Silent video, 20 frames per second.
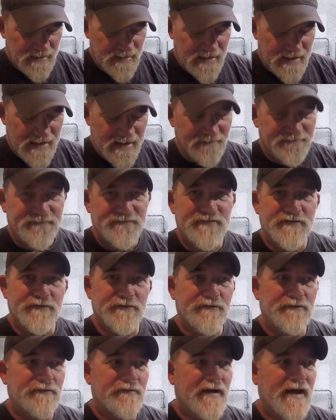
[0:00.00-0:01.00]
have
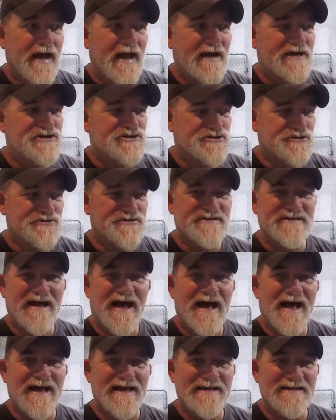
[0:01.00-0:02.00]
to
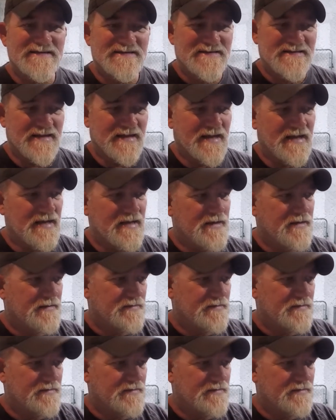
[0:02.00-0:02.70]
exercise the